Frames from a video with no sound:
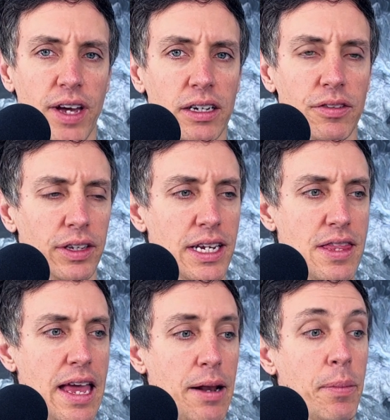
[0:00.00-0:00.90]

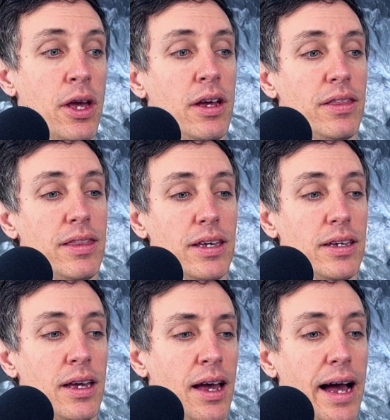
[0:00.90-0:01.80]
effectively than
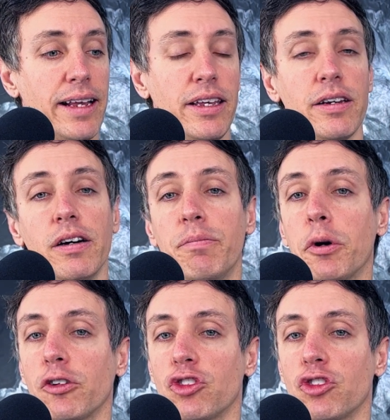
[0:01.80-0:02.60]
the idea of